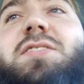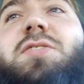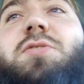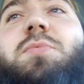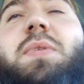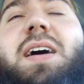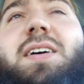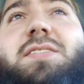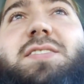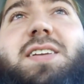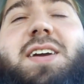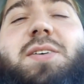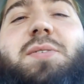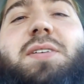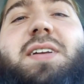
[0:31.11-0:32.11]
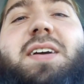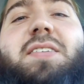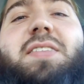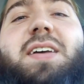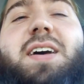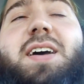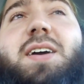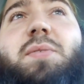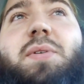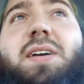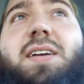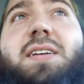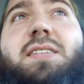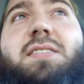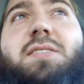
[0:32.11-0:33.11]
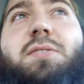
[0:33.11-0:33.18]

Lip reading: 2 miles an hour down the highway